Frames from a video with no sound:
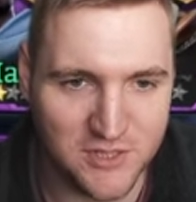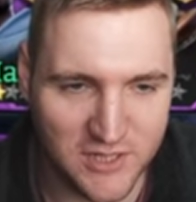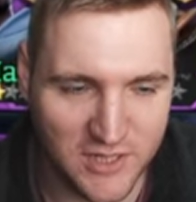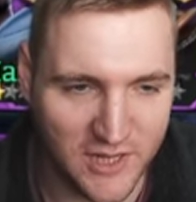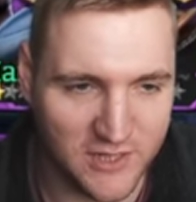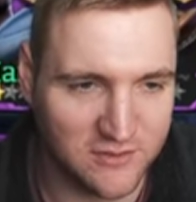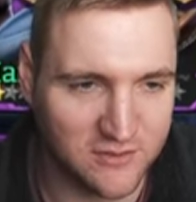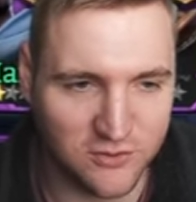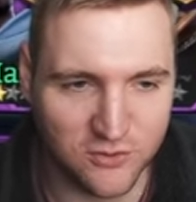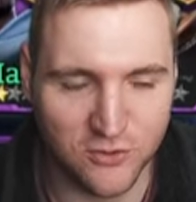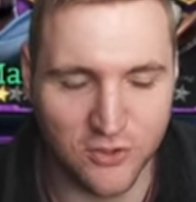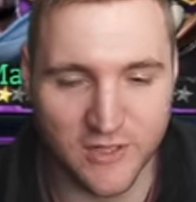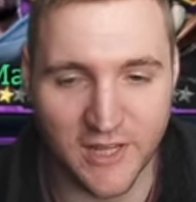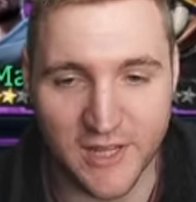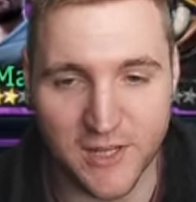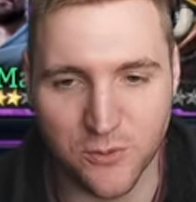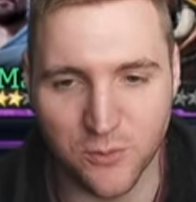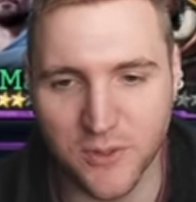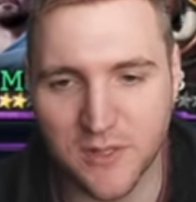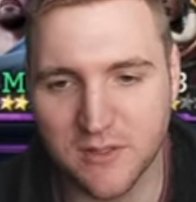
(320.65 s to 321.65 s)
She has good
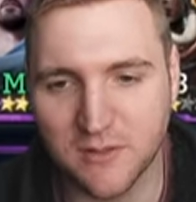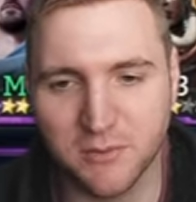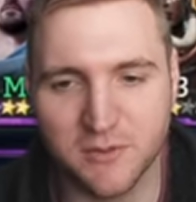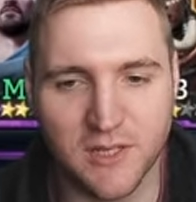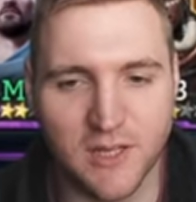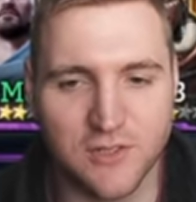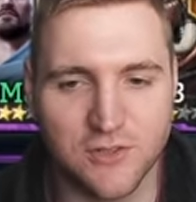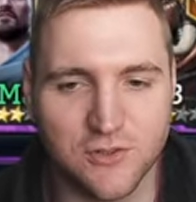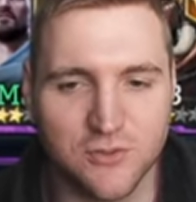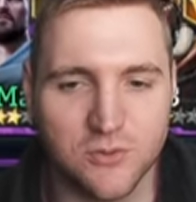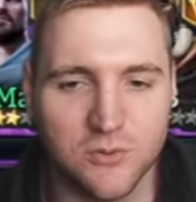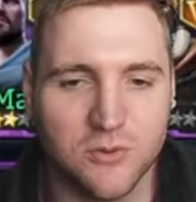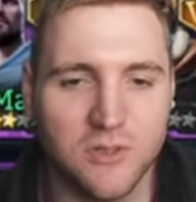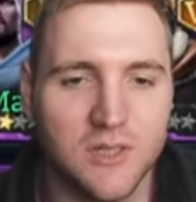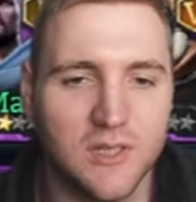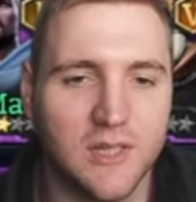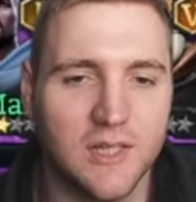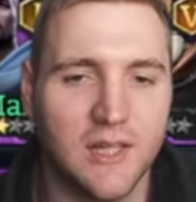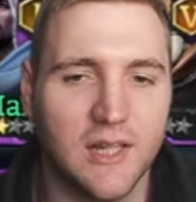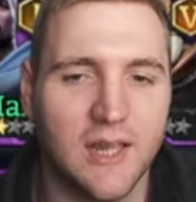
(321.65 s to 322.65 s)
A O E potential.
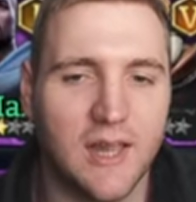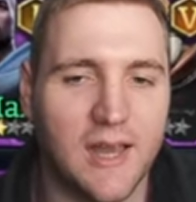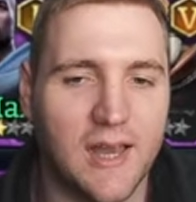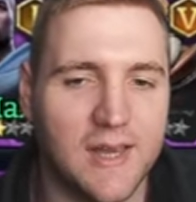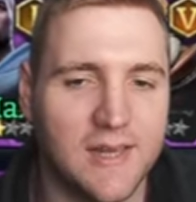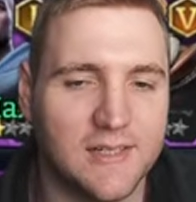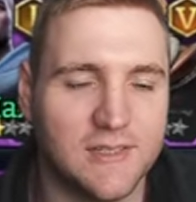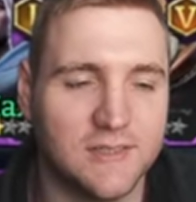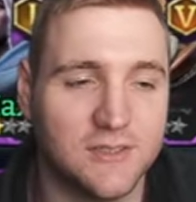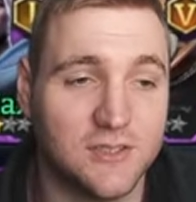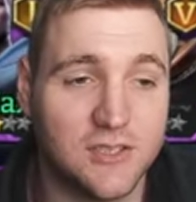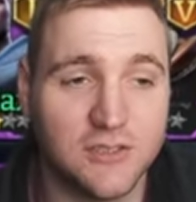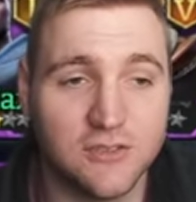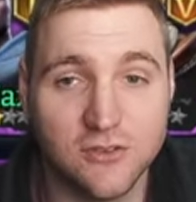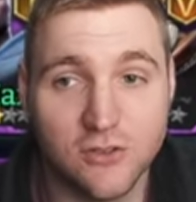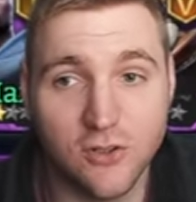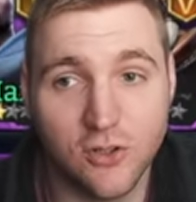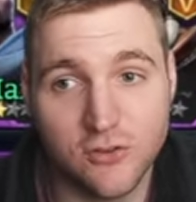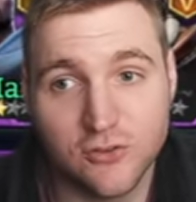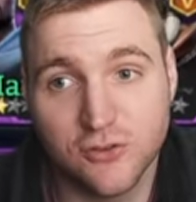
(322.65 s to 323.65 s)
And
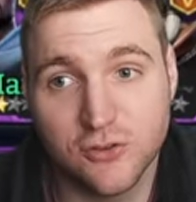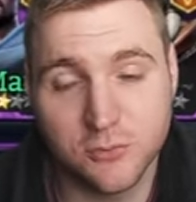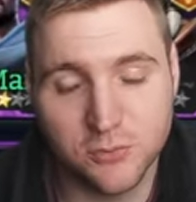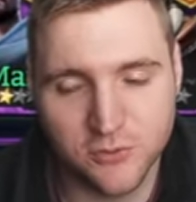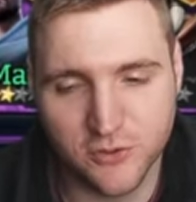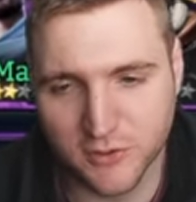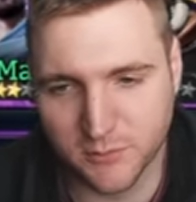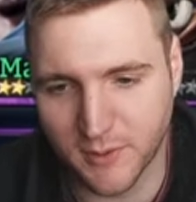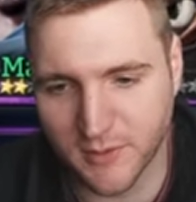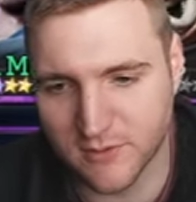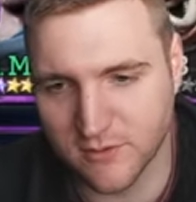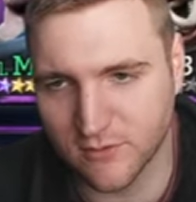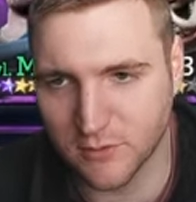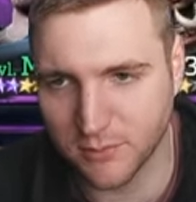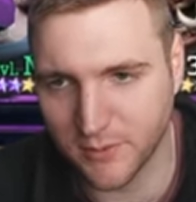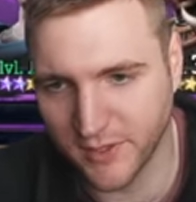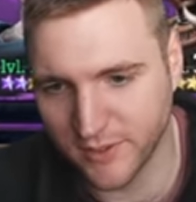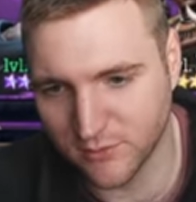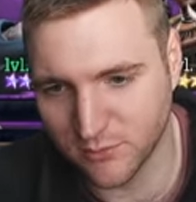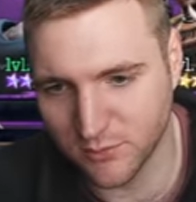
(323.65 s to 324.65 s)
she's not super expensive
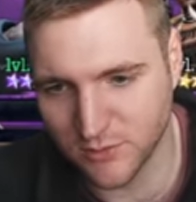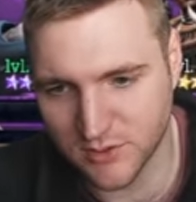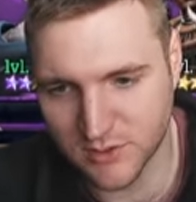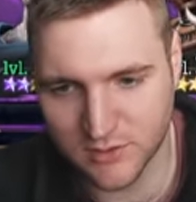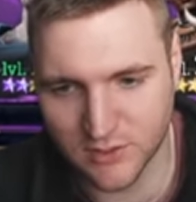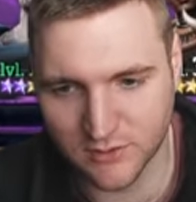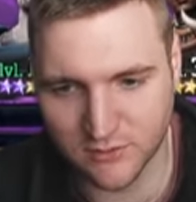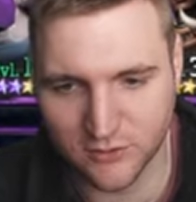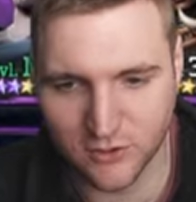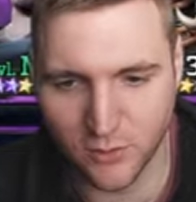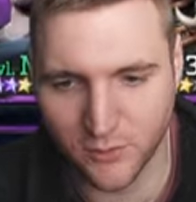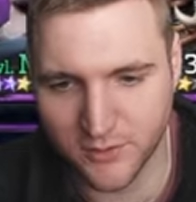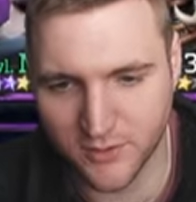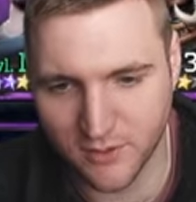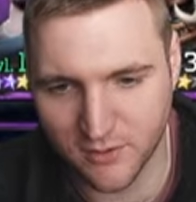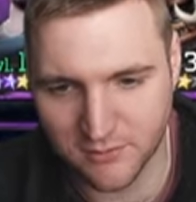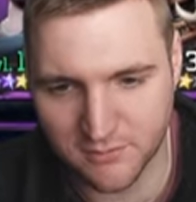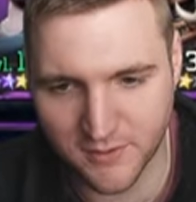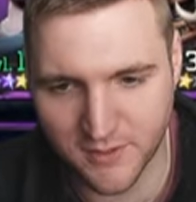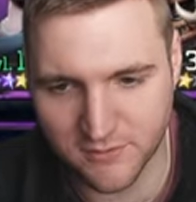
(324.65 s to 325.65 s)
to place, which does go in
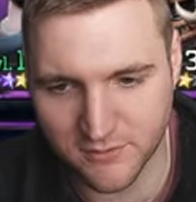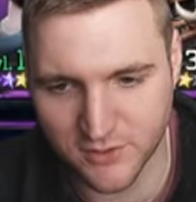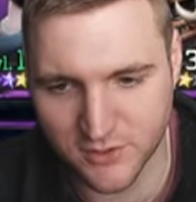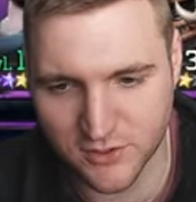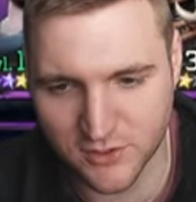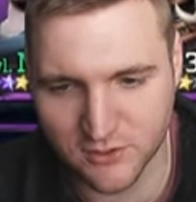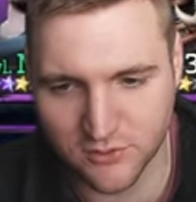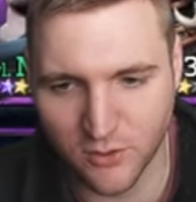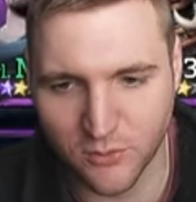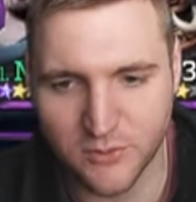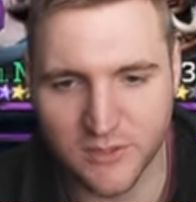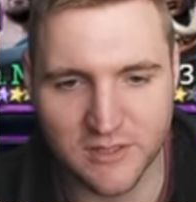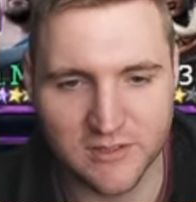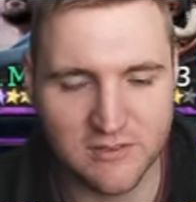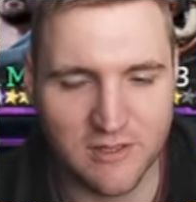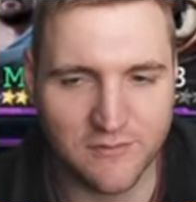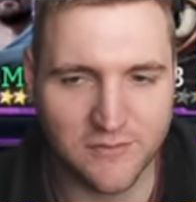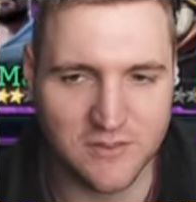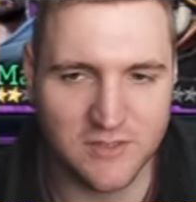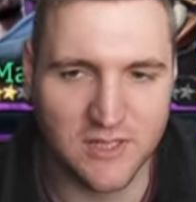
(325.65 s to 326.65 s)
her favor. She's only
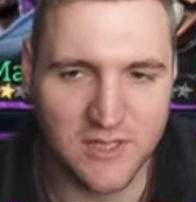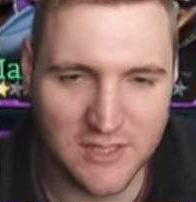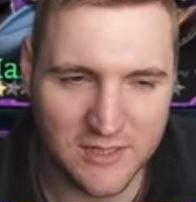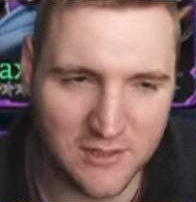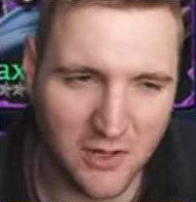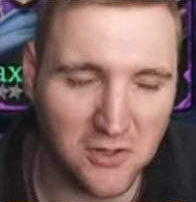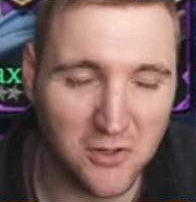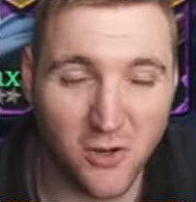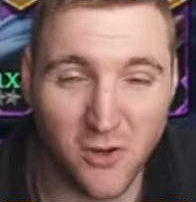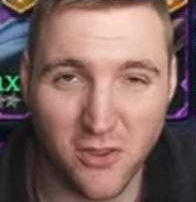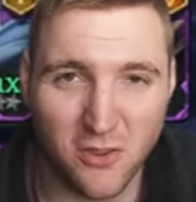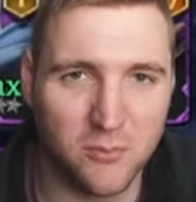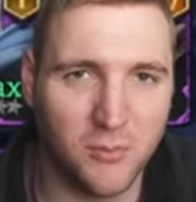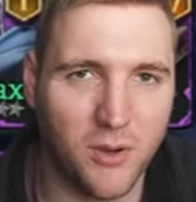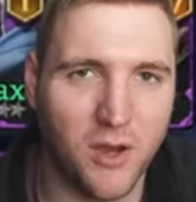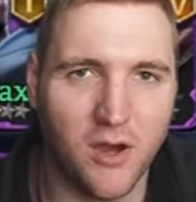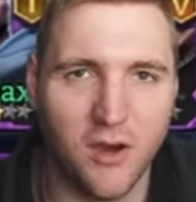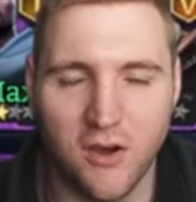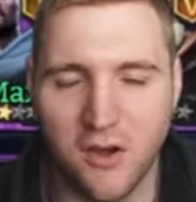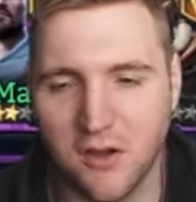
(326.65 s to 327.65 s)
seventeen. A lot of
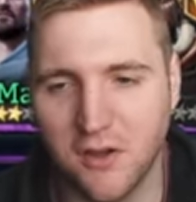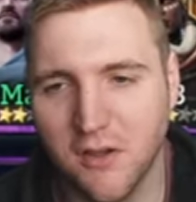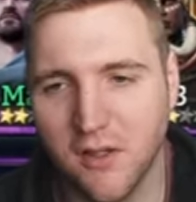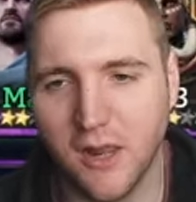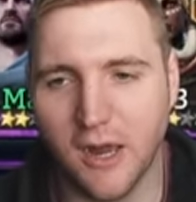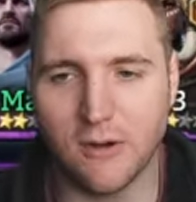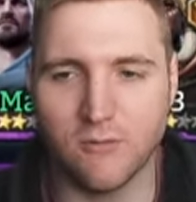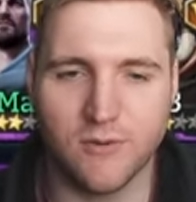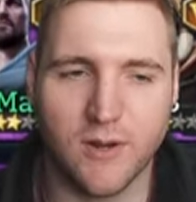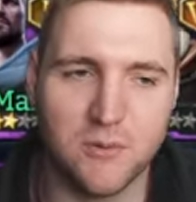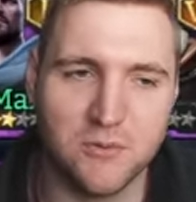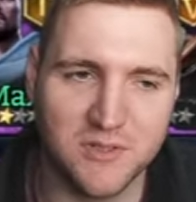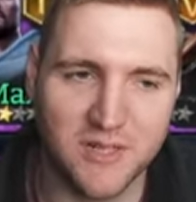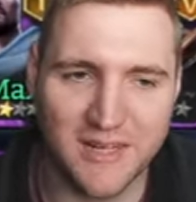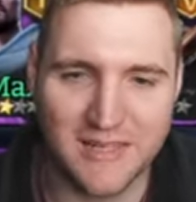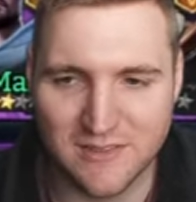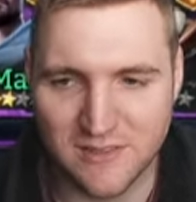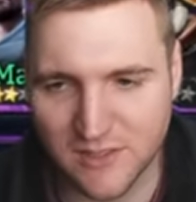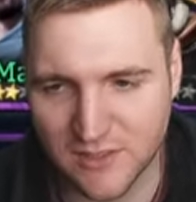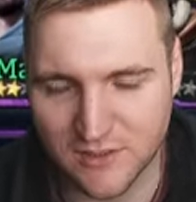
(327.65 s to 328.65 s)
them are around
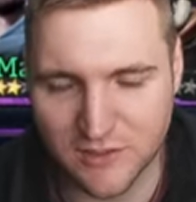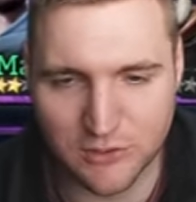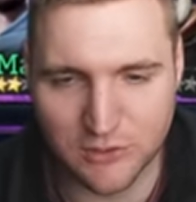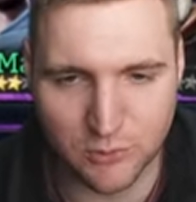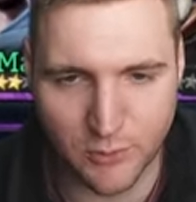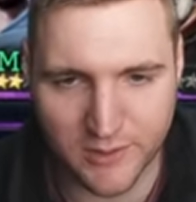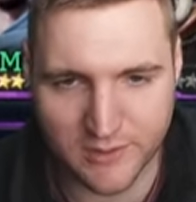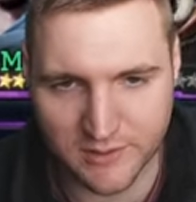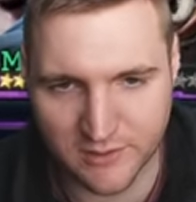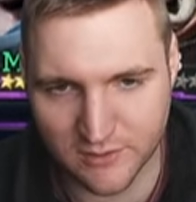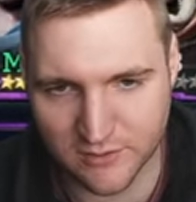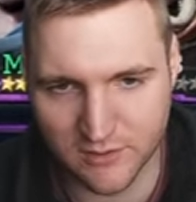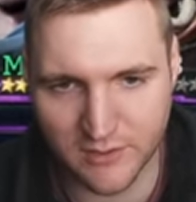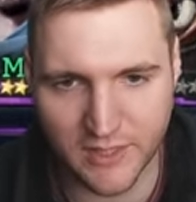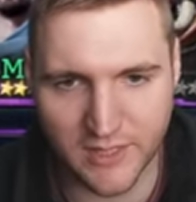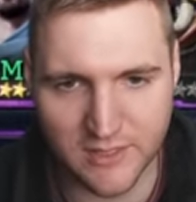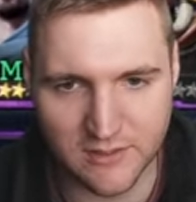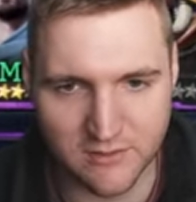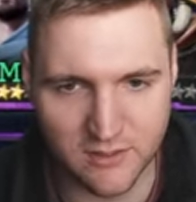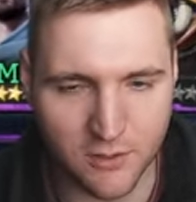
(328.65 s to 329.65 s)
nineteen to twenty, so
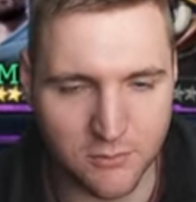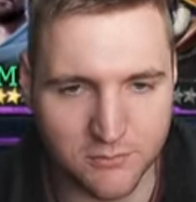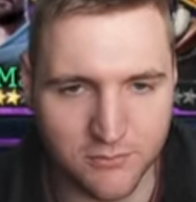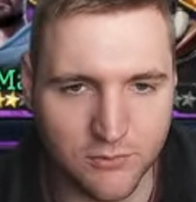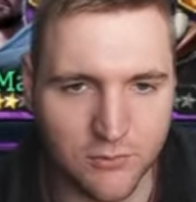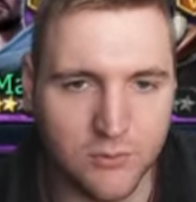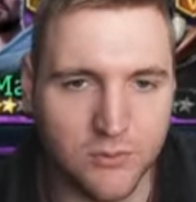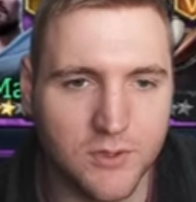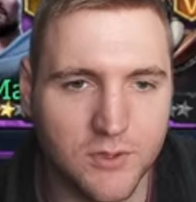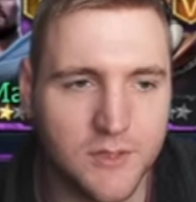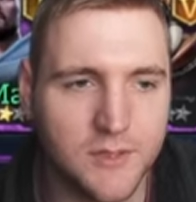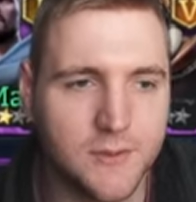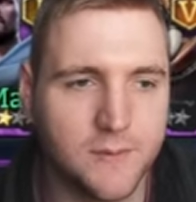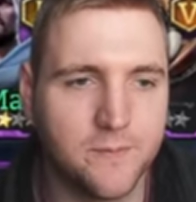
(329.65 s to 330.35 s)
that is helpful.